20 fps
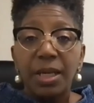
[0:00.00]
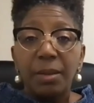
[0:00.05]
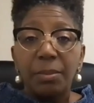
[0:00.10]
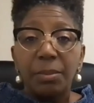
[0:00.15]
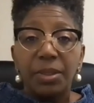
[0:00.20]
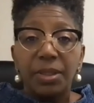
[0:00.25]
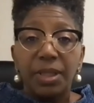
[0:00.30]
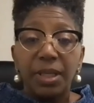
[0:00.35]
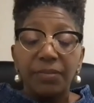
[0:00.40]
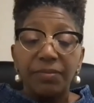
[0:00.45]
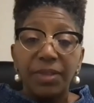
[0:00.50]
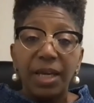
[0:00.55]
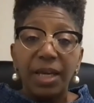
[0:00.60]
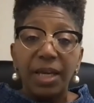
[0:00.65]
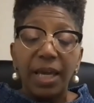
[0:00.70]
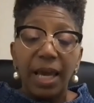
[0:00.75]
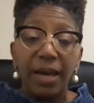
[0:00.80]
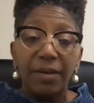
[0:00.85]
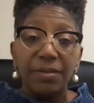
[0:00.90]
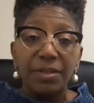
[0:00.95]
but if they
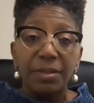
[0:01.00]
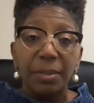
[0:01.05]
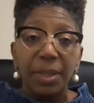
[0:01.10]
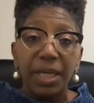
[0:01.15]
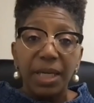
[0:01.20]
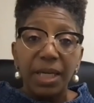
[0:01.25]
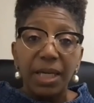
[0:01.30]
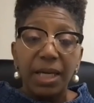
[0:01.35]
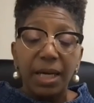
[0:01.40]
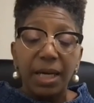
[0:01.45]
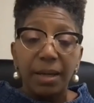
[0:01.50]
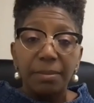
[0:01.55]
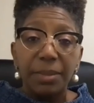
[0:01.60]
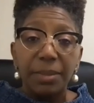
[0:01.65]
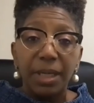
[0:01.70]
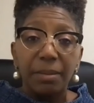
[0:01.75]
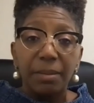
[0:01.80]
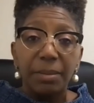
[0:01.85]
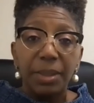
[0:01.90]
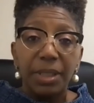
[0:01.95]
have some income
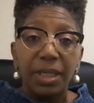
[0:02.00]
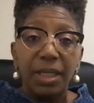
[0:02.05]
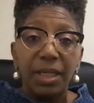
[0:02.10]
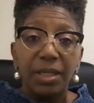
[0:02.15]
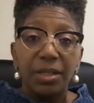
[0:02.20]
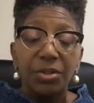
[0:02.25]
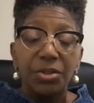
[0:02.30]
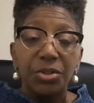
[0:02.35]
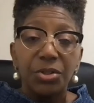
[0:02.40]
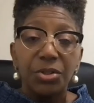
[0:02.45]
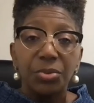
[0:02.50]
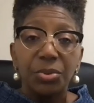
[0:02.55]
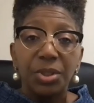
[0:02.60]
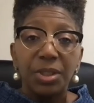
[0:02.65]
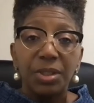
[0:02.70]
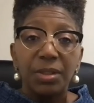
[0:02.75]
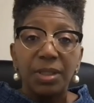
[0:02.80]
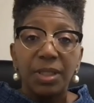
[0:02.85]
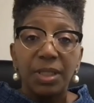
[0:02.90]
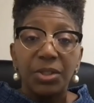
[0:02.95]
coming in
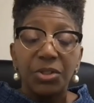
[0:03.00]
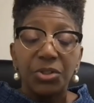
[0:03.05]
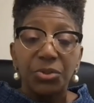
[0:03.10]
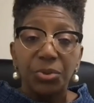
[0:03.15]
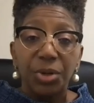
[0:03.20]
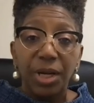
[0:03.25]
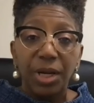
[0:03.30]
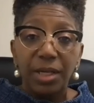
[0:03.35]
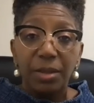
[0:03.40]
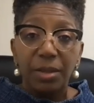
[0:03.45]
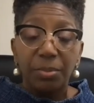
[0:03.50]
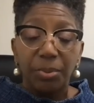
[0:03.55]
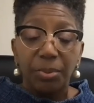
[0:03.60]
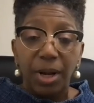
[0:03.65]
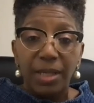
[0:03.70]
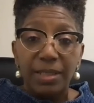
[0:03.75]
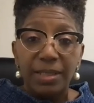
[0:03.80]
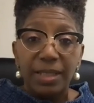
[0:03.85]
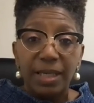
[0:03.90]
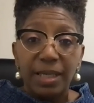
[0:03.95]
during the training
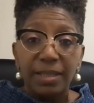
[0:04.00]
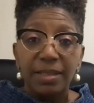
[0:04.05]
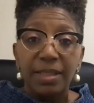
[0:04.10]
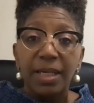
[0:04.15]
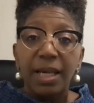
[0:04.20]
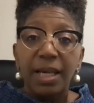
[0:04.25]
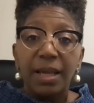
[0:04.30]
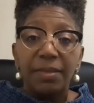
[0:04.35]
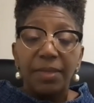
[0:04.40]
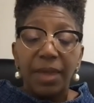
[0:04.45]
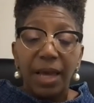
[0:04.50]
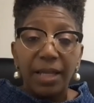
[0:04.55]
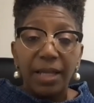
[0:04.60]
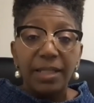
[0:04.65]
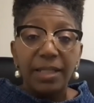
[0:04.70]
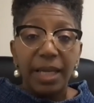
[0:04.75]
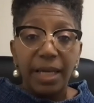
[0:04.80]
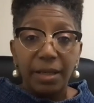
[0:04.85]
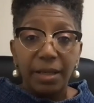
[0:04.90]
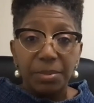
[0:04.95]
process,
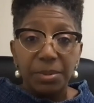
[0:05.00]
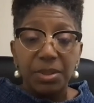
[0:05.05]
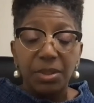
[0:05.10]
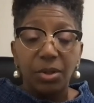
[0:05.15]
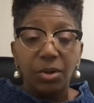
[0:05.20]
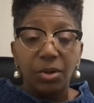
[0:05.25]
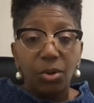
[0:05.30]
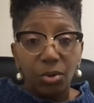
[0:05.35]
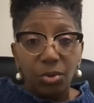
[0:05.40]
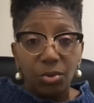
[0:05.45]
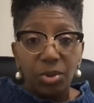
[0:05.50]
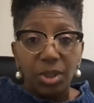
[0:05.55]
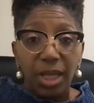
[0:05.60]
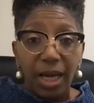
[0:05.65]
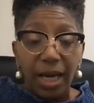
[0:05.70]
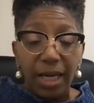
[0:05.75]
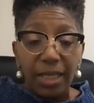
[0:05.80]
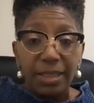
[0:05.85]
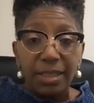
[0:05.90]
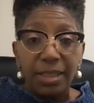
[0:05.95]
that helps a whole
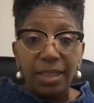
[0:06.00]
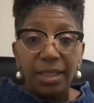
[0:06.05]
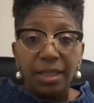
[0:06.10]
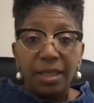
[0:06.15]
lot.